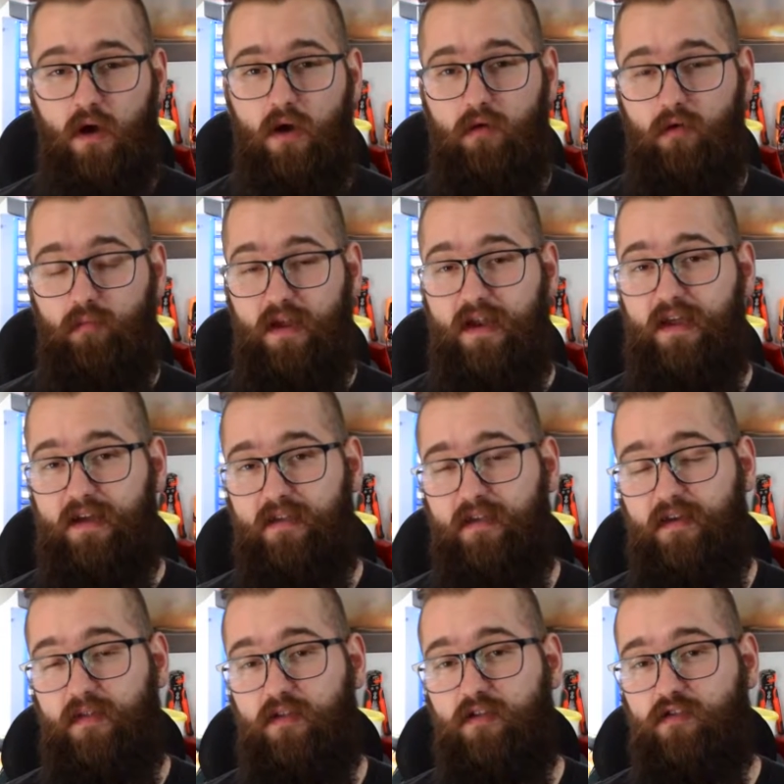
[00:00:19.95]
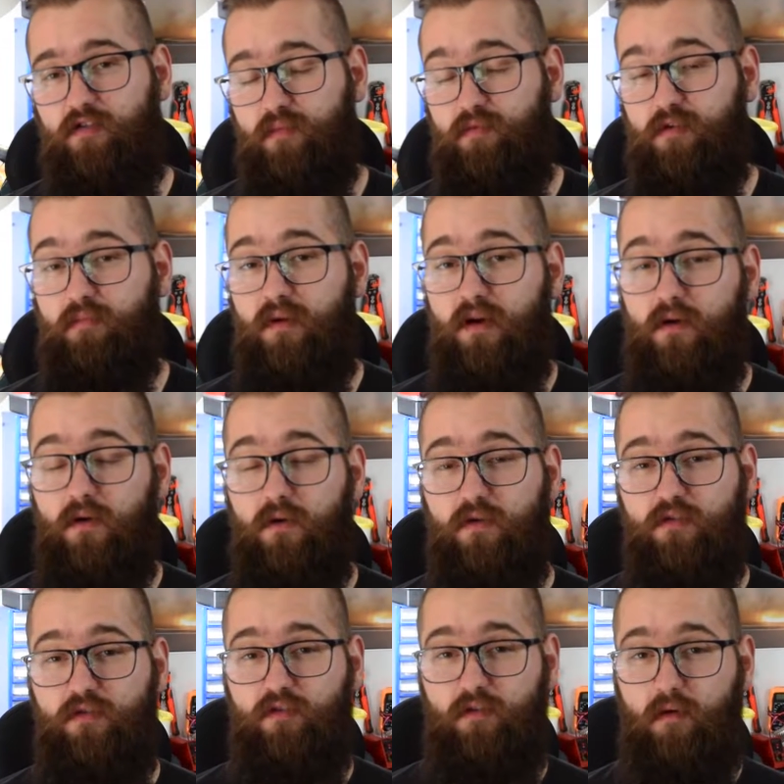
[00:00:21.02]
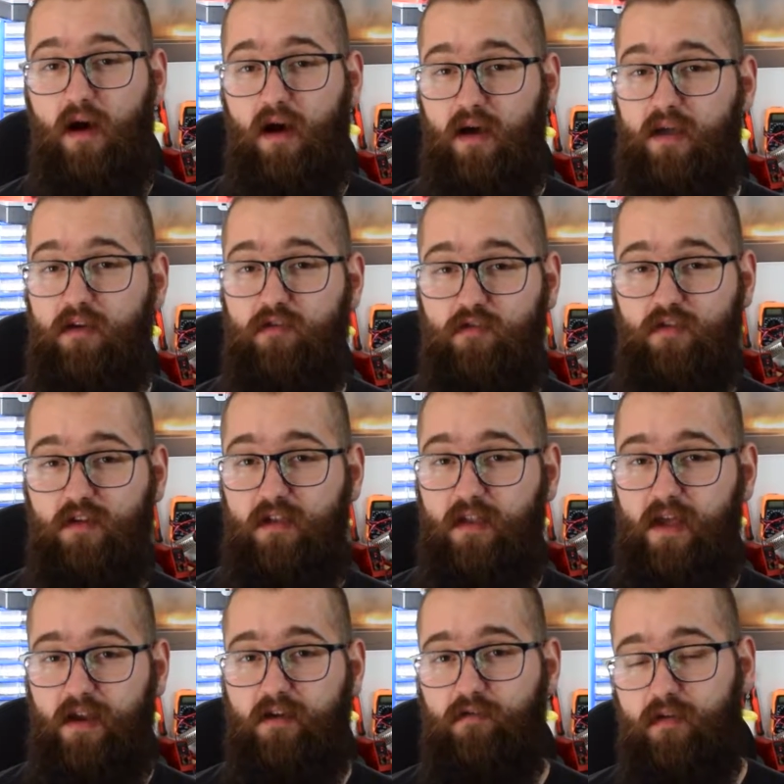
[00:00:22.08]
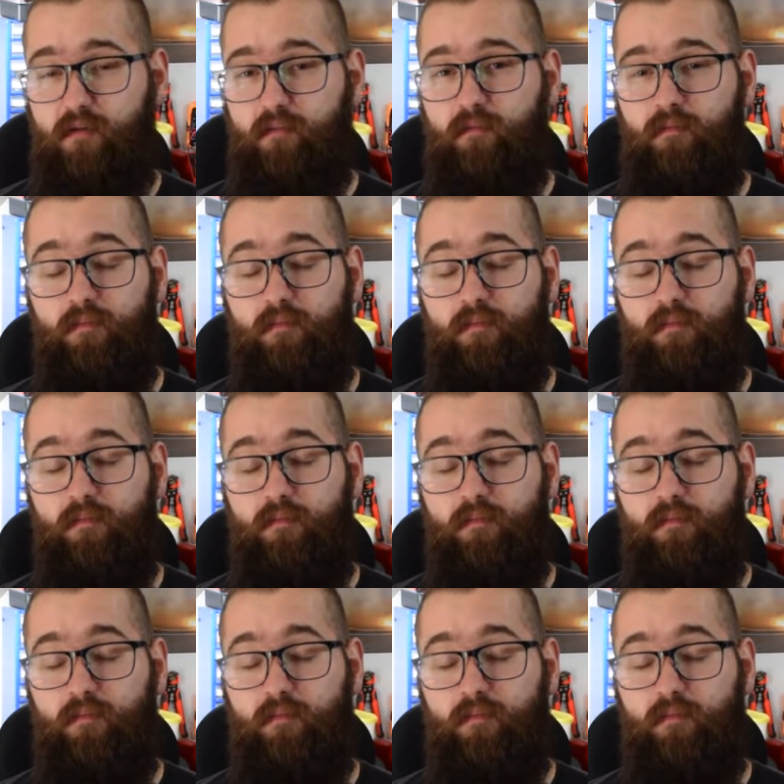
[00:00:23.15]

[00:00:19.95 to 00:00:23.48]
will be linked in the description below so if you are interested in any of them